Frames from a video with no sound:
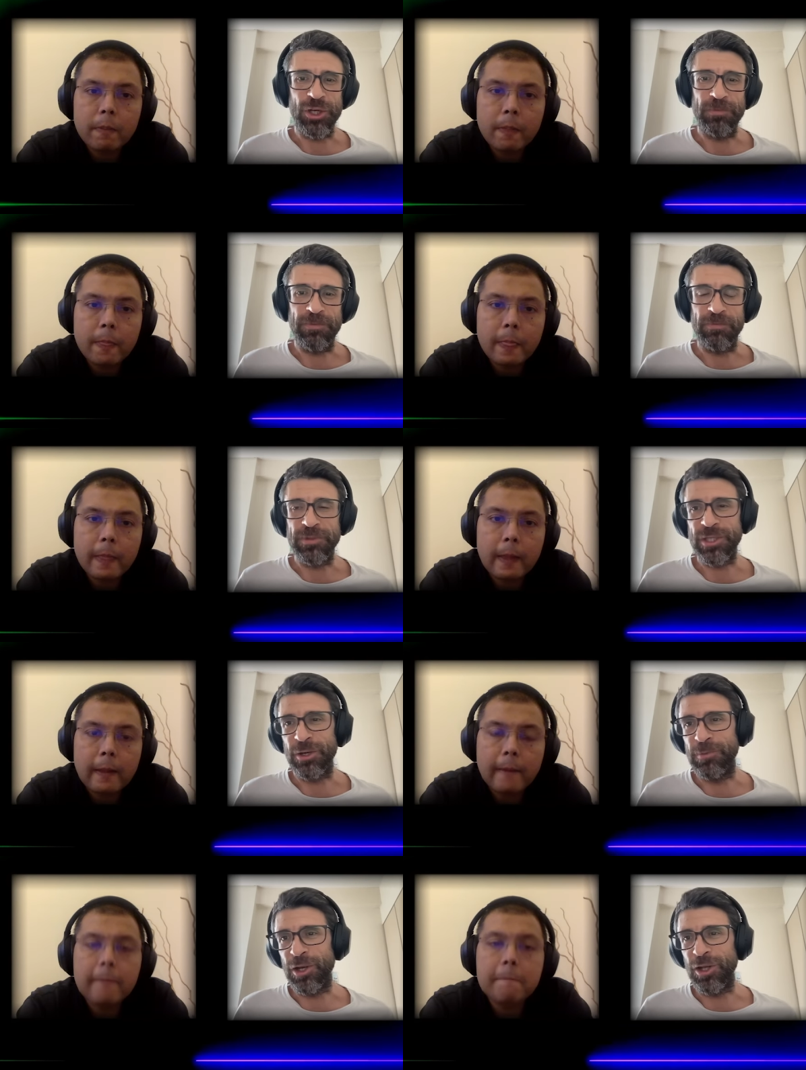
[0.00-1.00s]
Speaker 1: term-
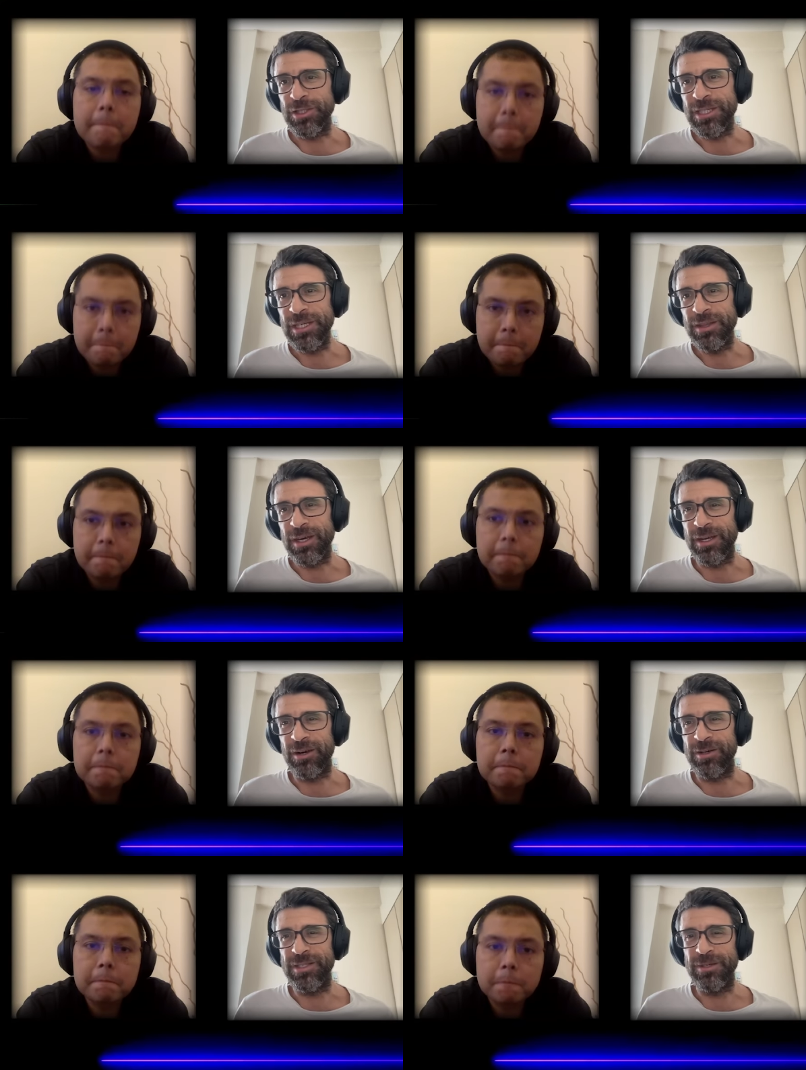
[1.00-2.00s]
terminology that
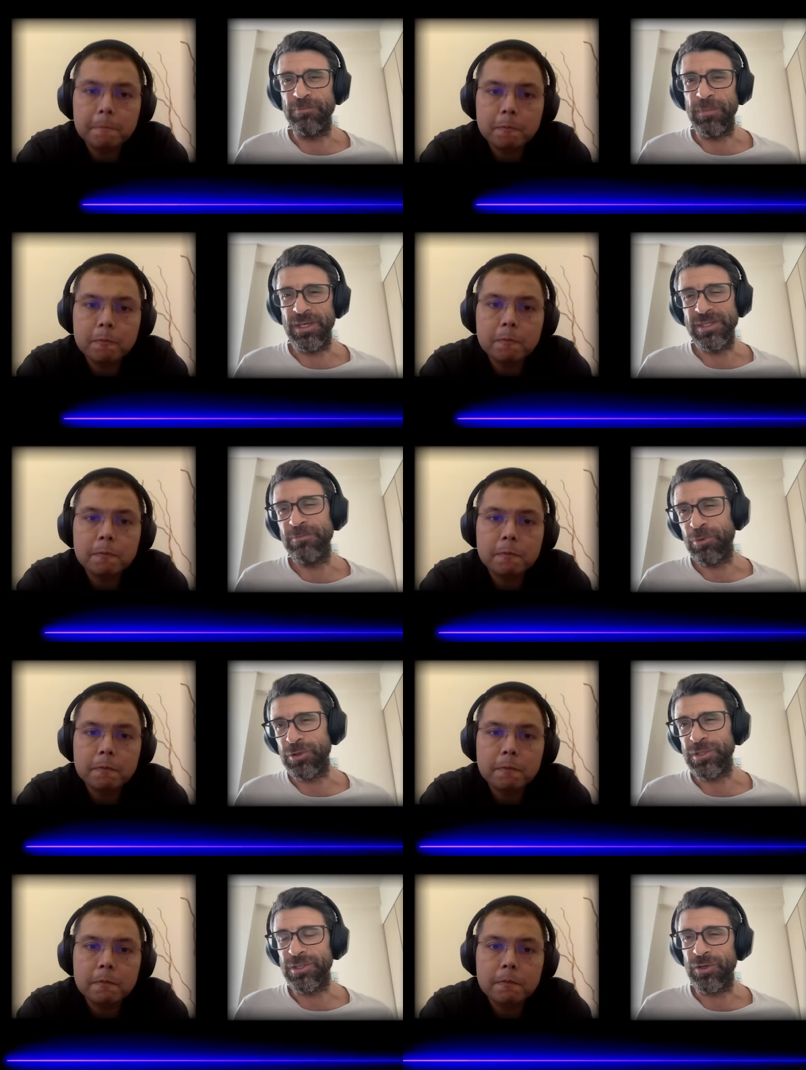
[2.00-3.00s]
are is
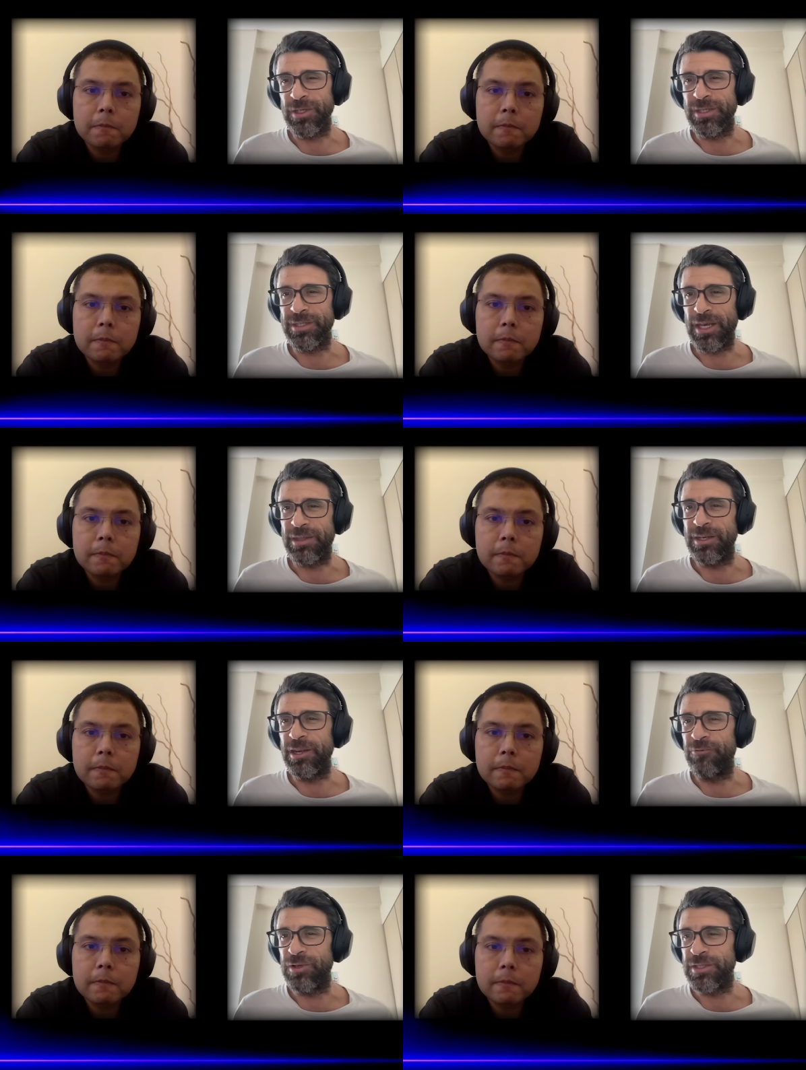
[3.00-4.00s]
important to understand the
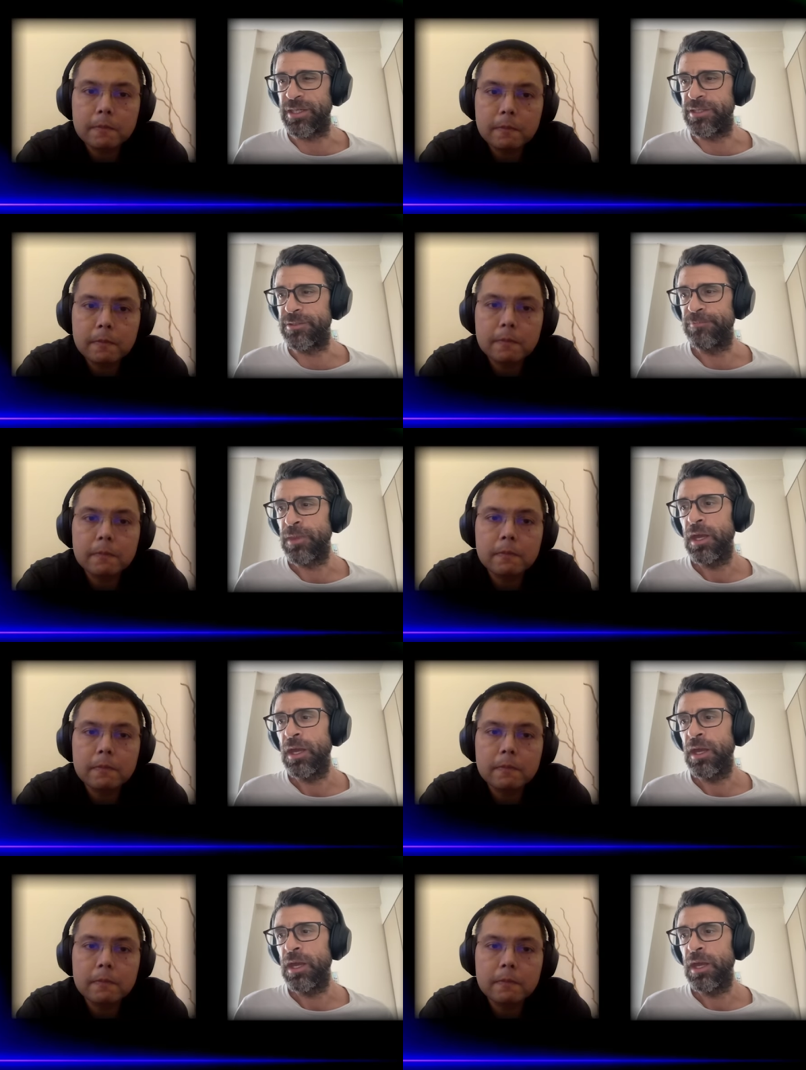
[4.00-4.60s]
differences.